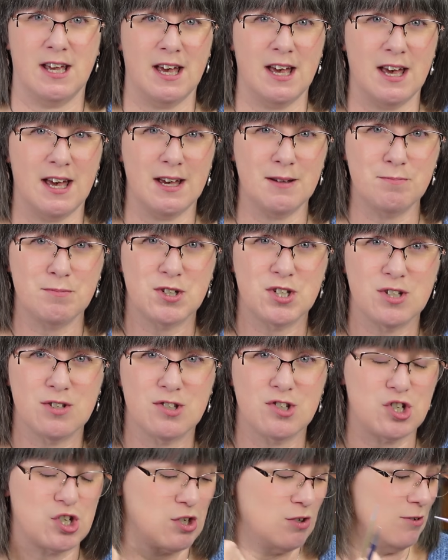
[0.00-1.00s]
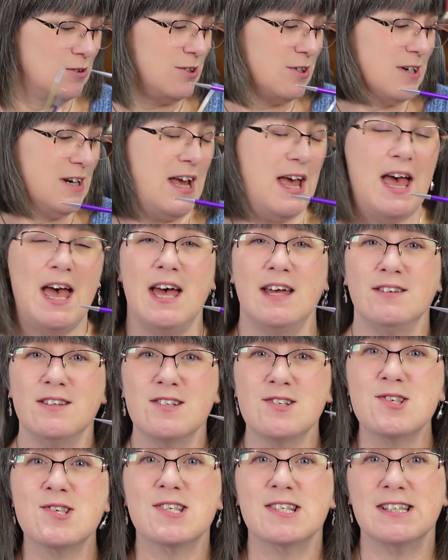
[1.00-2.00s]
up to the shoulder and
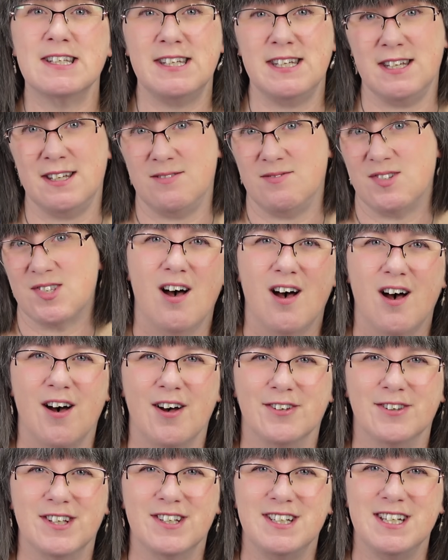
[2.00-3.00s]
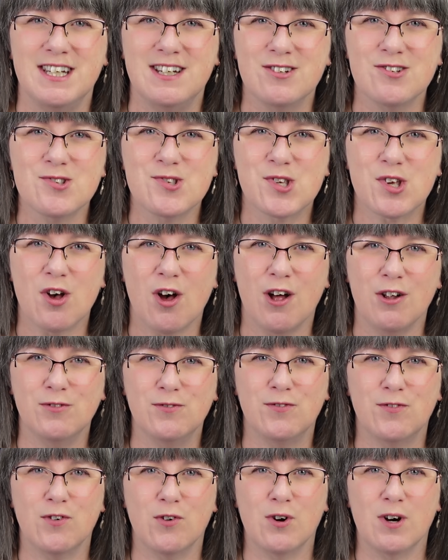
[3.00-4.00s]
the sleeves on the needles called
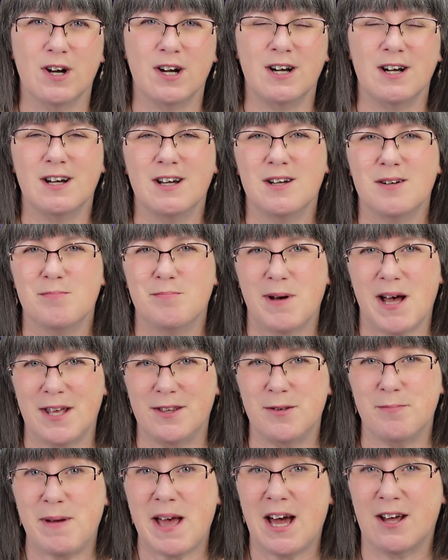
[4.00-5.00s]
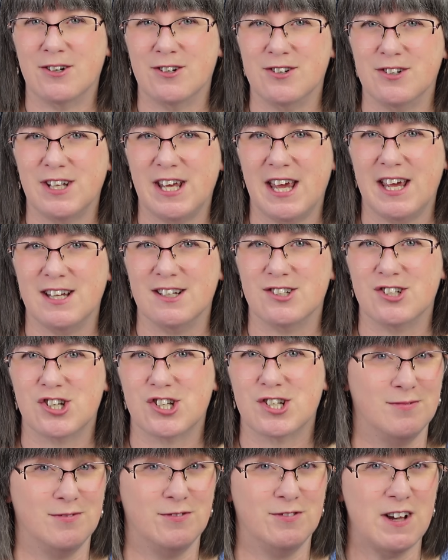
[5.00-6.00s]
for by the pattern
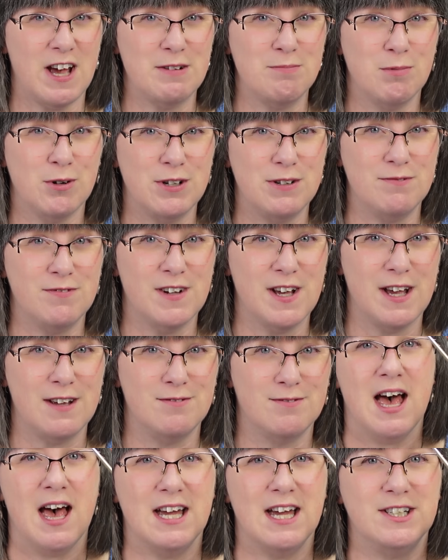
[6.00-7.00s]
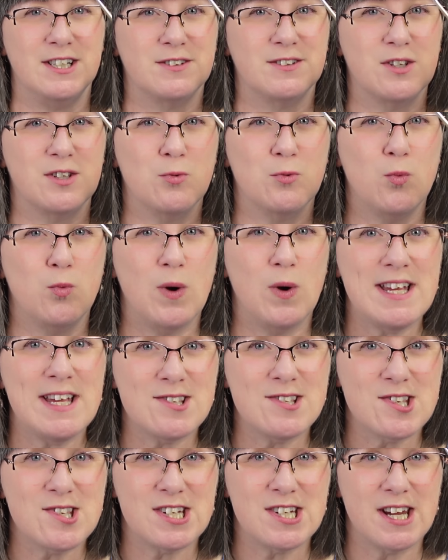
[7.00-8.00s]
gauge, 5.5. I knit the
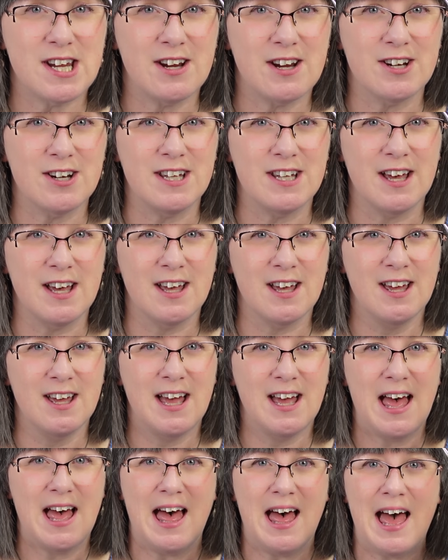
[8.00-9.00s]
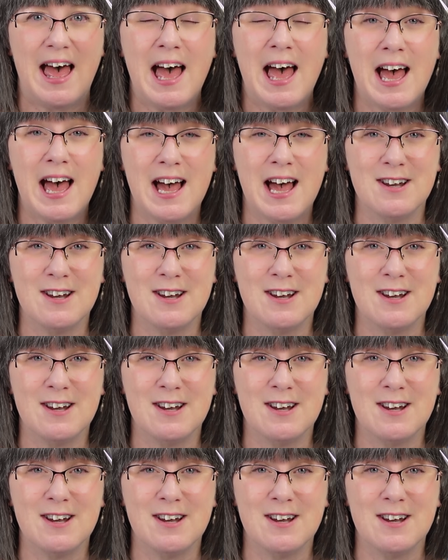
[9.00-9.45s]
waist area at a